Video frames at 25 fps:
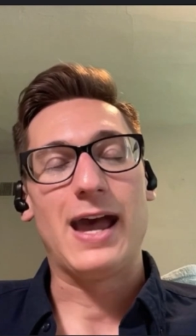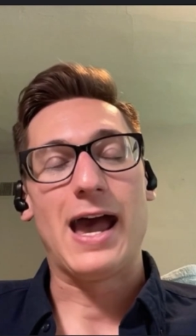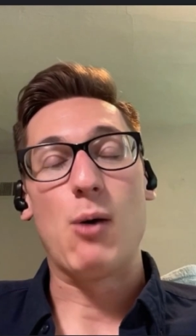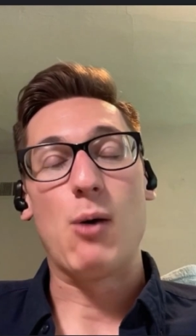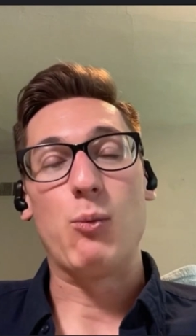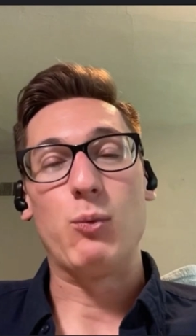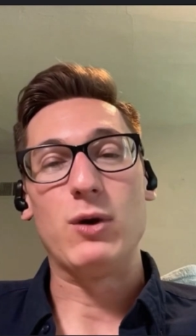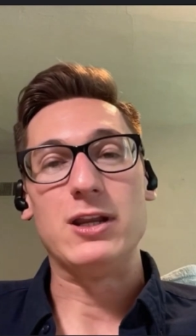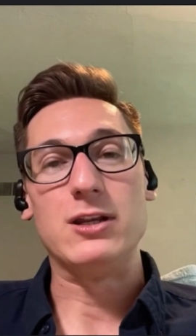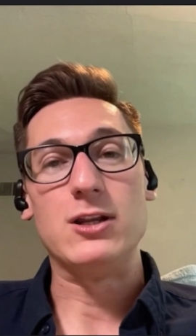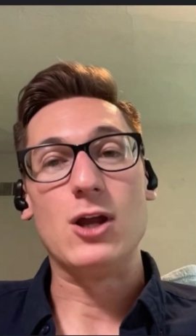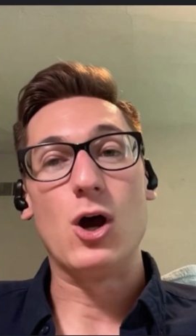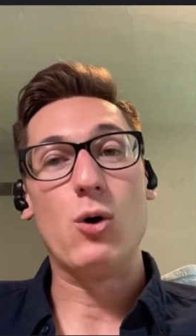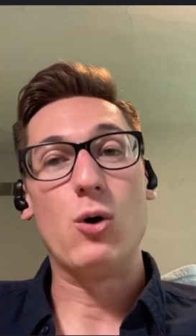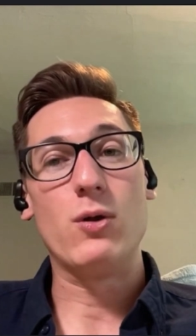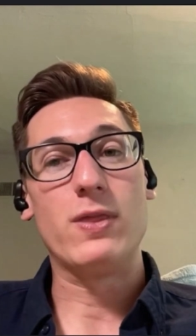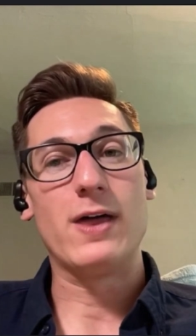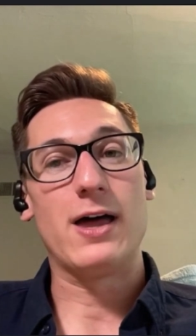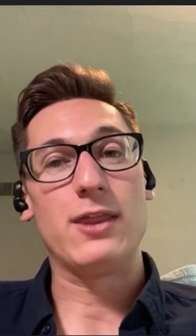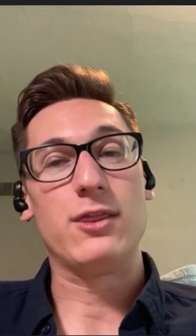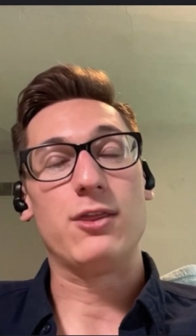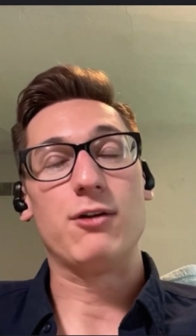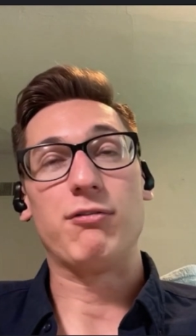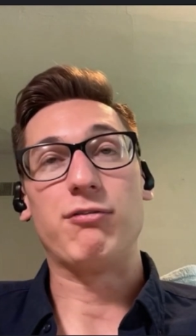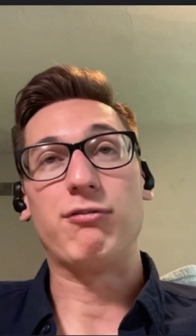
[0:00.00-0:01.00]
and we know
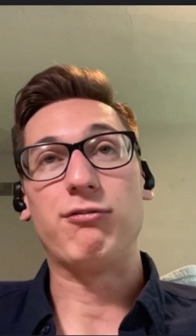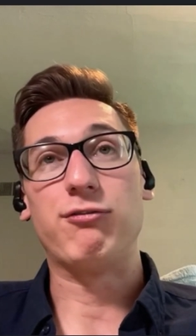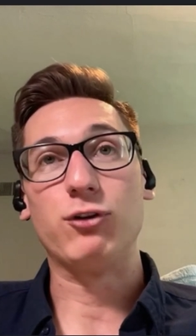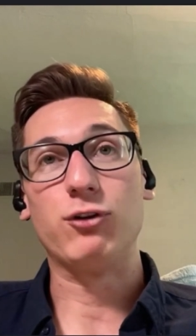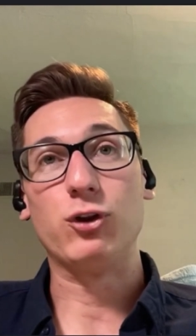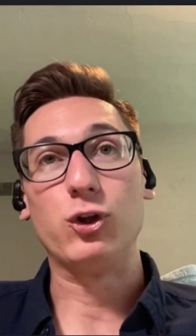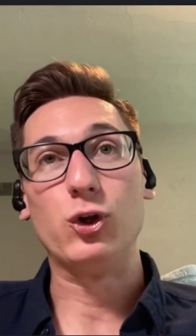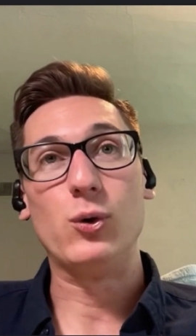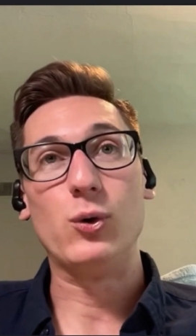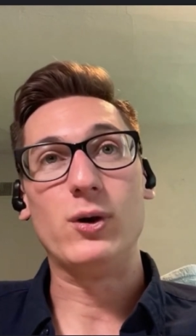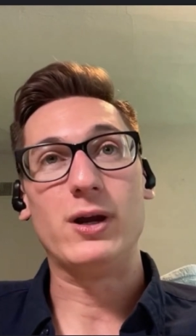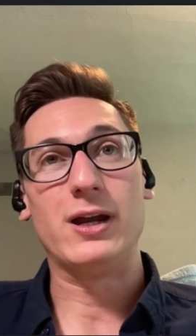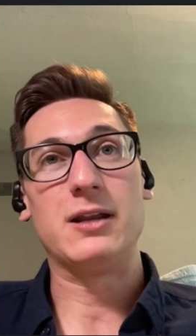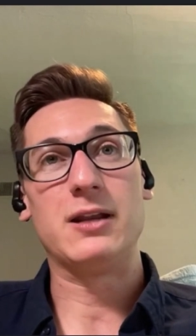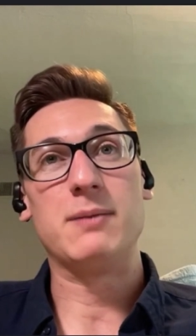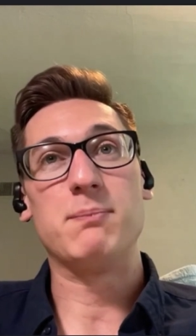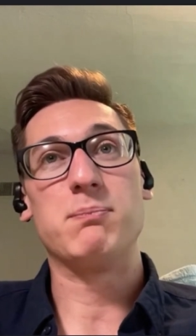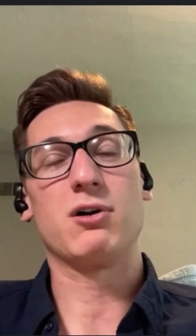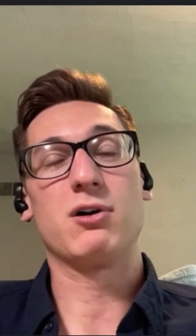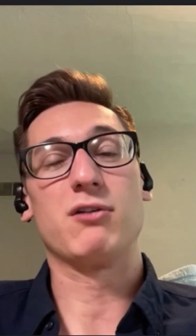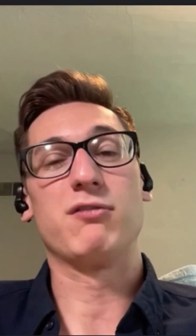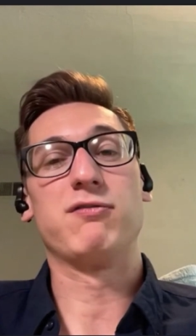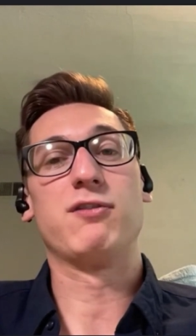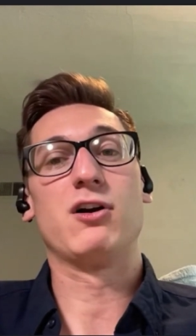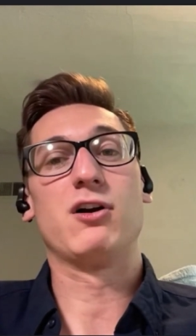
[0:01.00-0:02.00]
that the
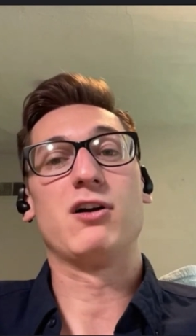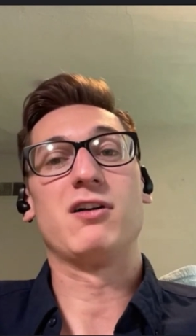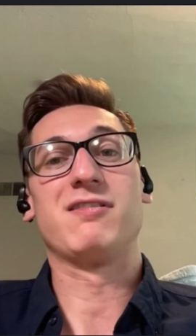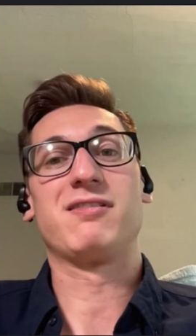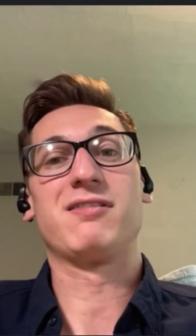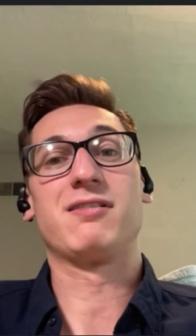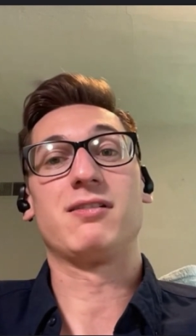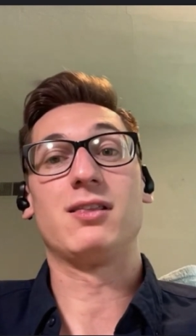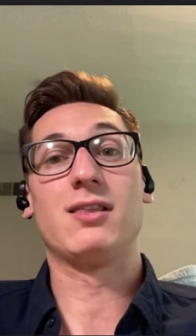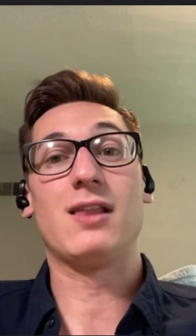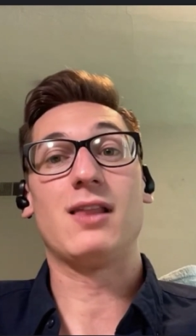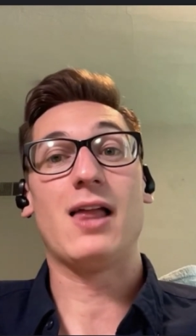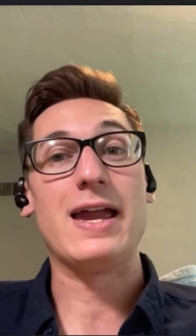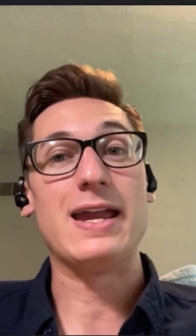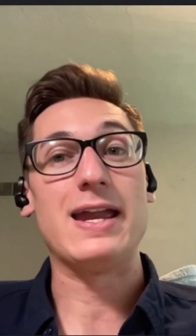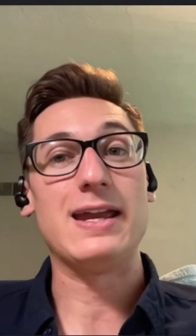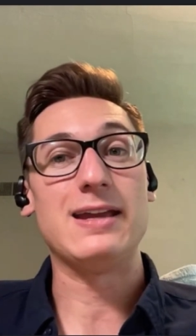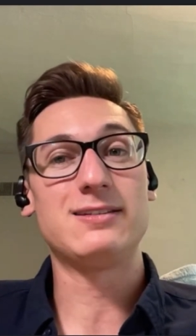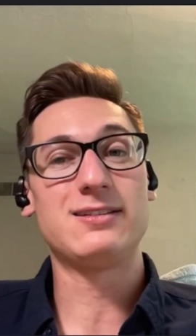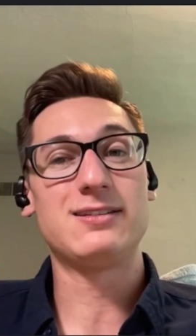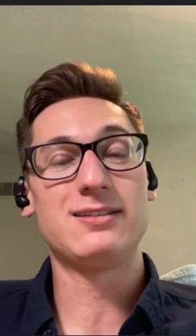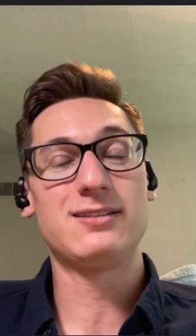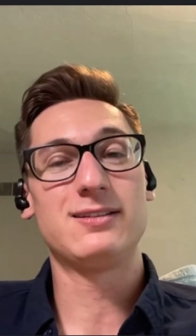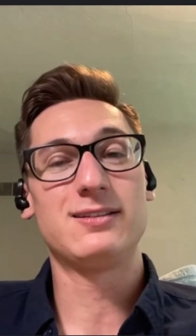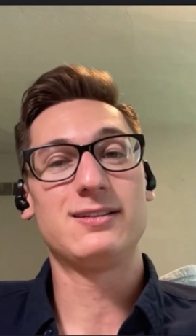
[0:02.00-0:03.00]
fluid prefers
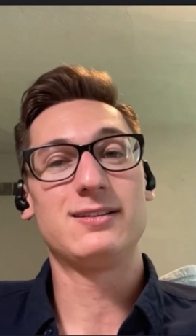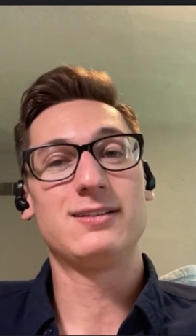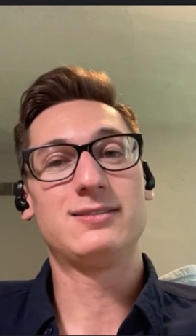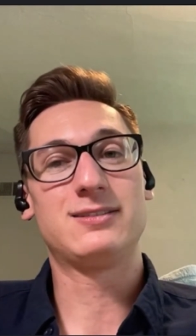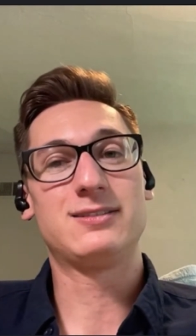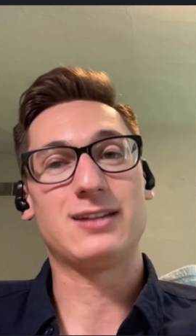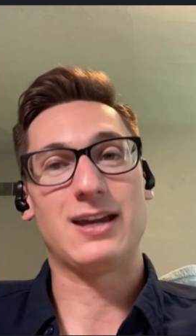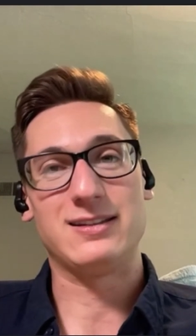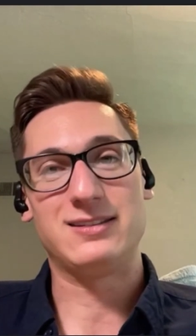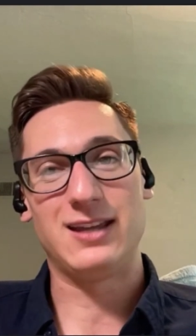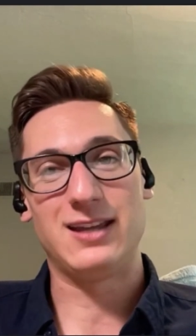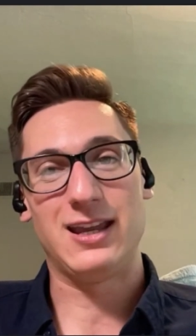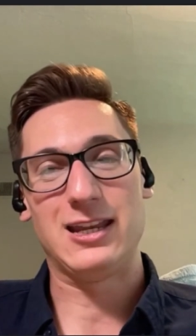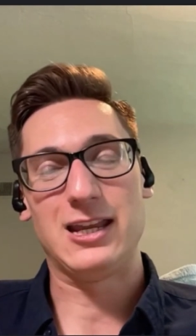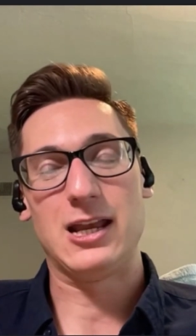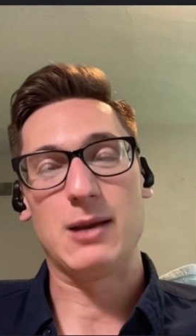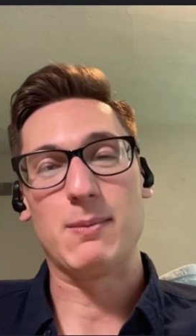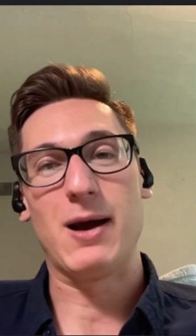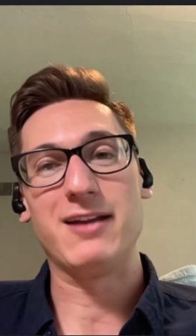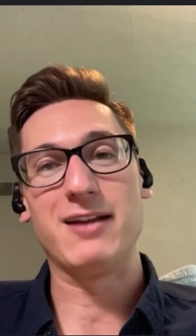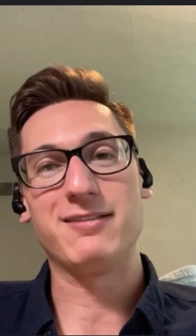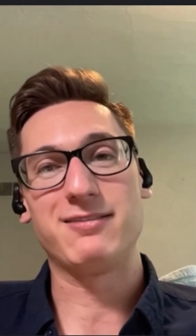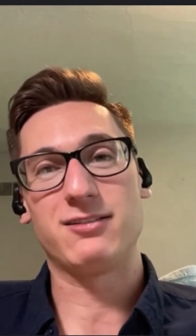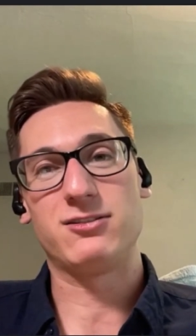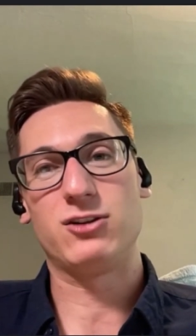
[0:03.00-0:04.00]
light
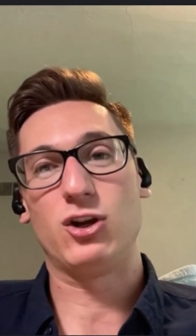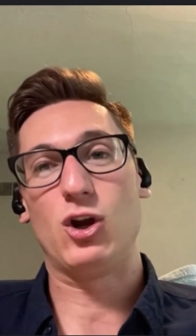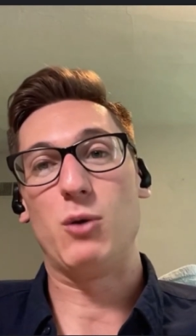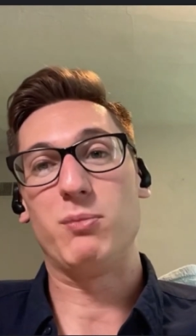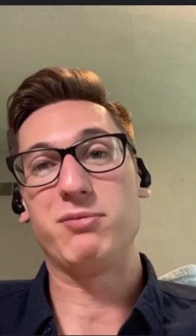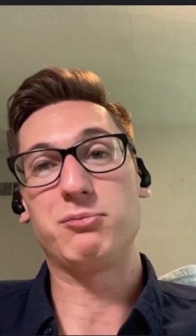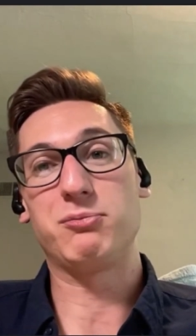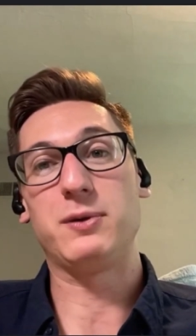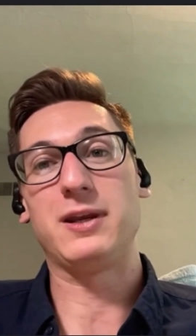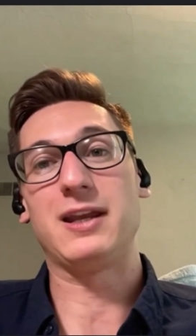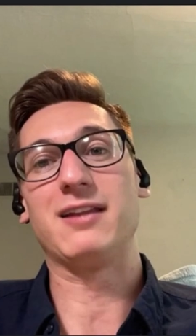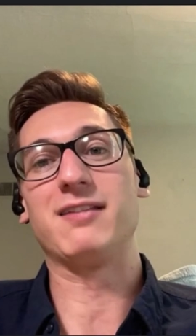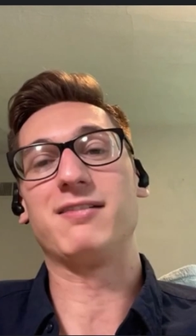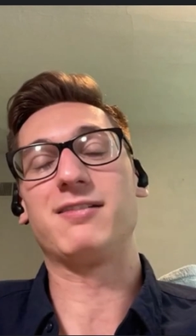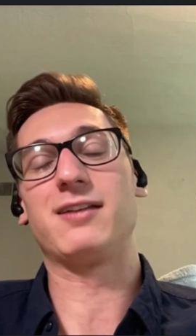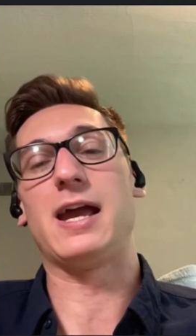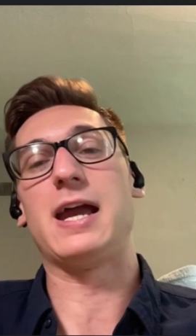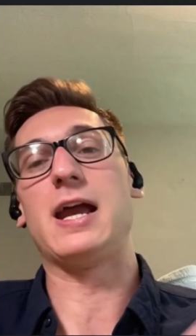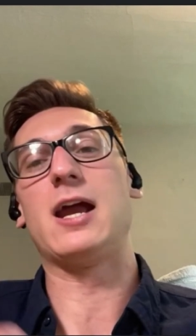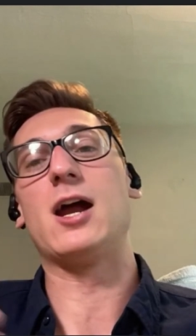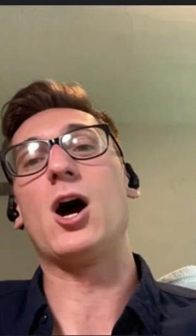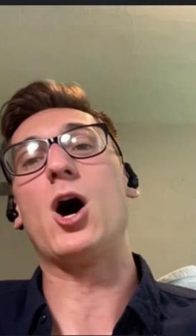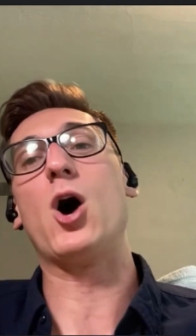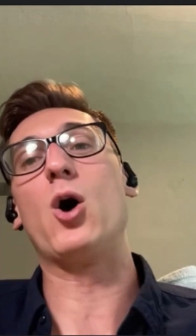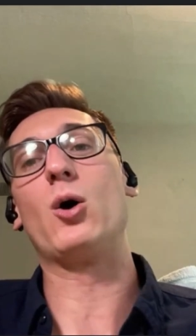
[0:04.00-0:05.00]
titanium isotopes, we can
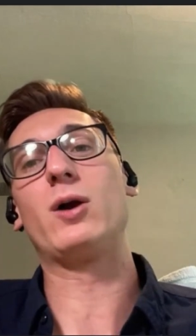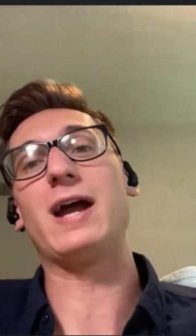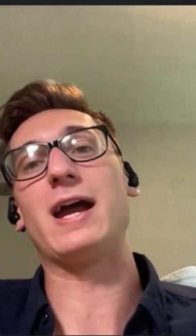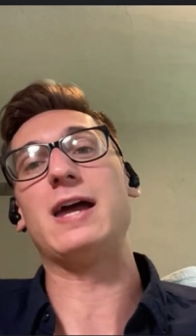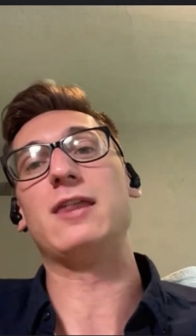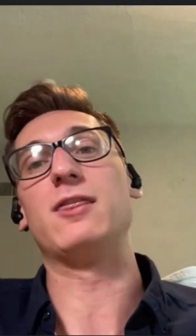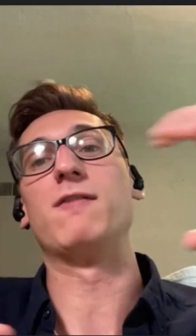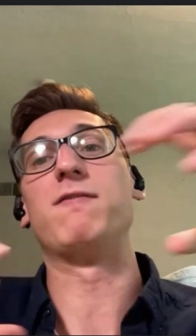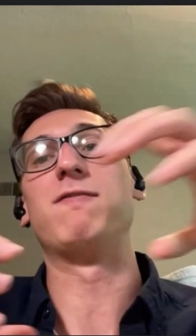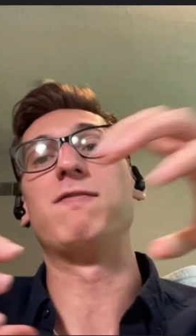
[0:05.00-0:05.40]
say, okay,